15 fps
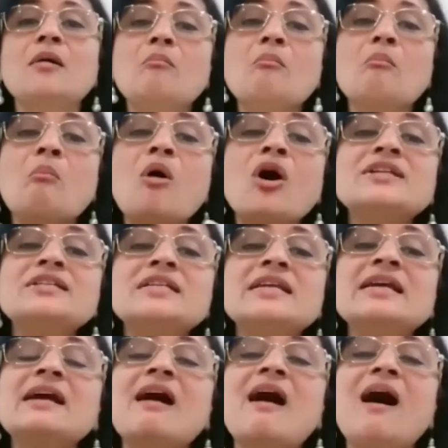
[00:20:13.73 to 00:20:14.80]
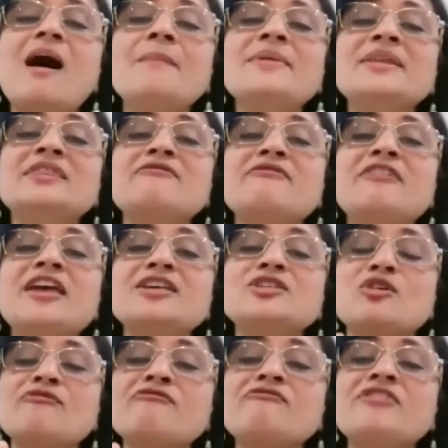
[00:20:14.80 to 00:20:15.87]
Modeling calm in the face
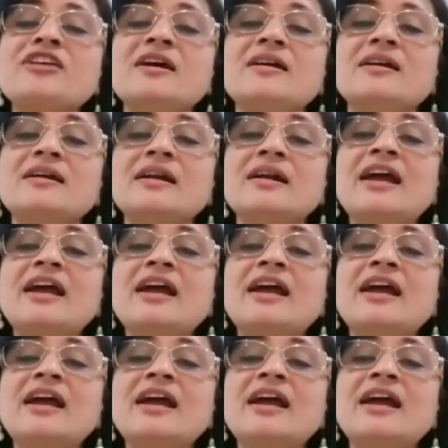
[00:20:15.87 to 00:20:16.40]
of fear